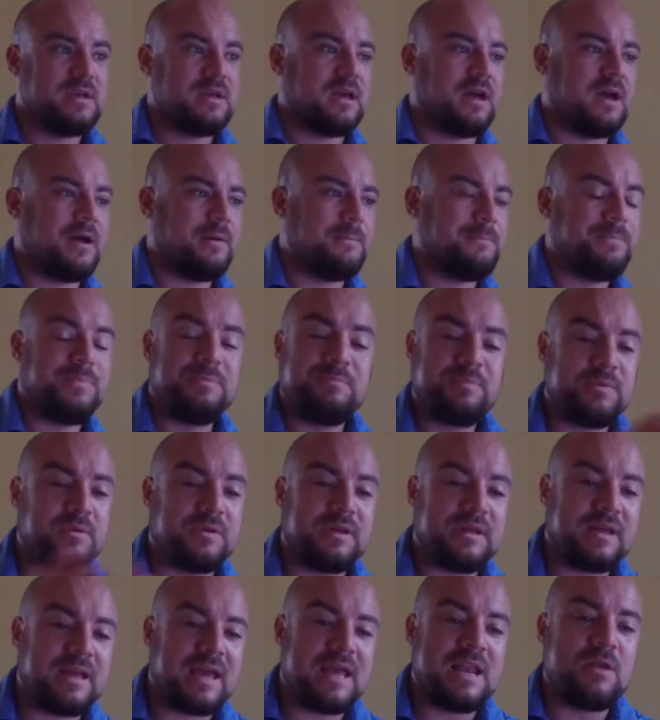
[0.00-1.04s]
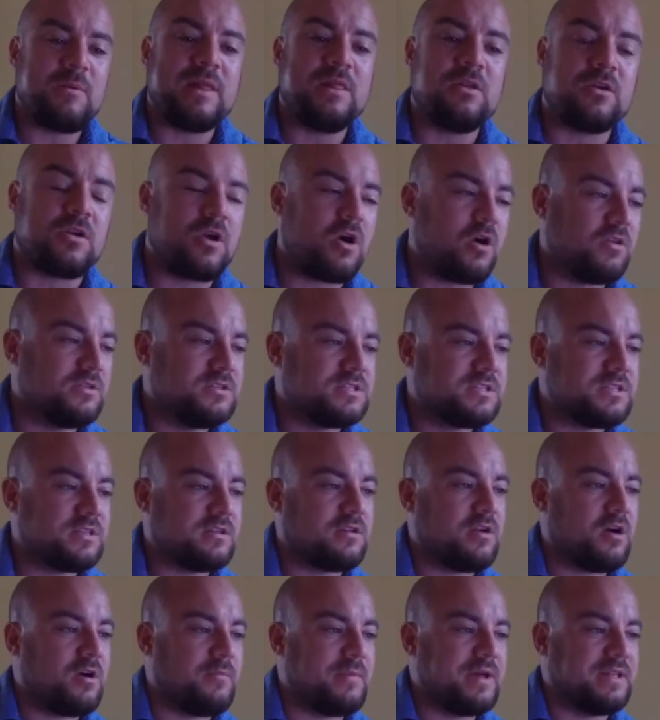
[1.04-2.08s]
But anyway, look, on to the
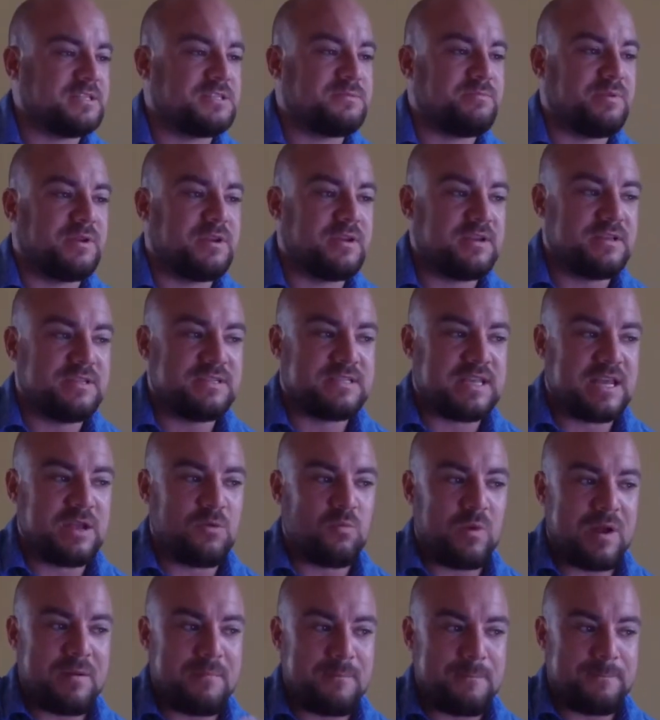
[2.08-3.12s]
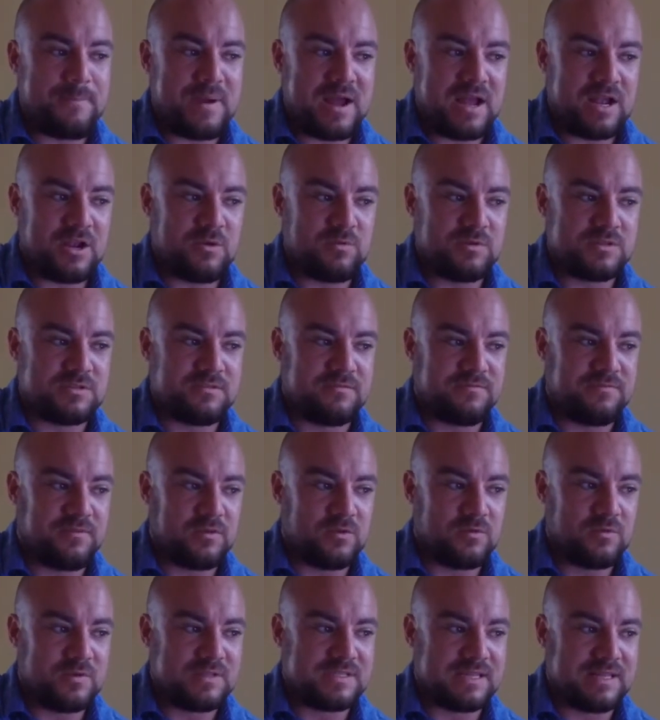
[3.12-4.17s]
comments, because it went backwards and
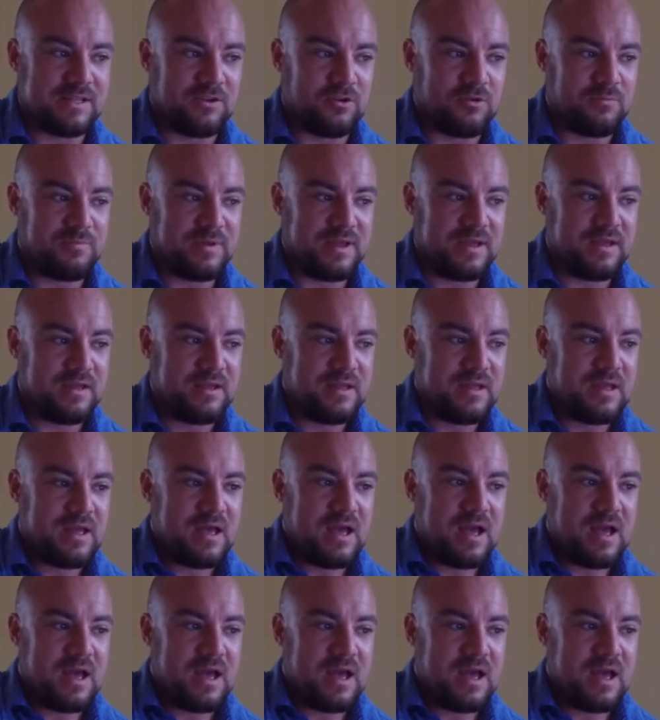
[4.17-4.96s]
forwards a little bit.